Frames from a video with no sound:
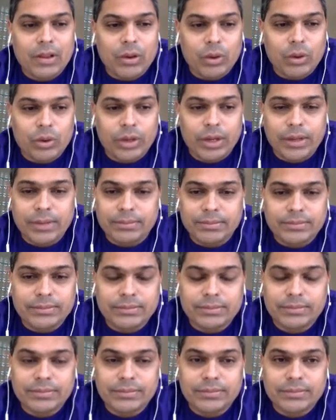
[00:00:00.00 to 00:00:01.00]
Okay,
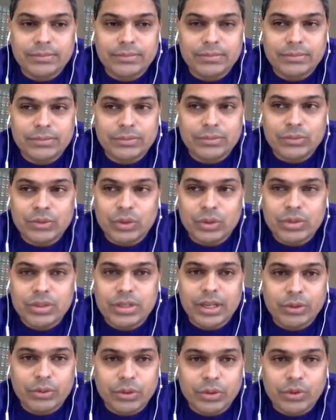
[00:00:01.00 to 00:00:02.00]
looks
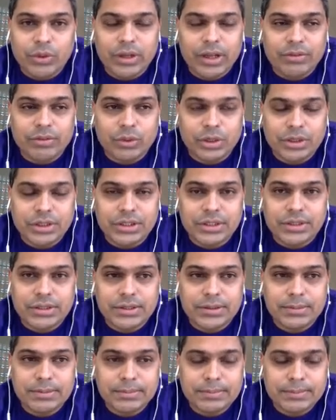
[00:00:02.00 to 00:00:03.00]
like we don't have
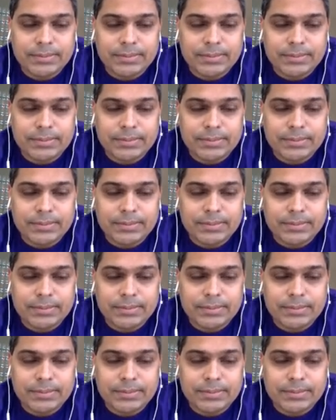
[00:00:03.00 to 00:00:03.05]
questions.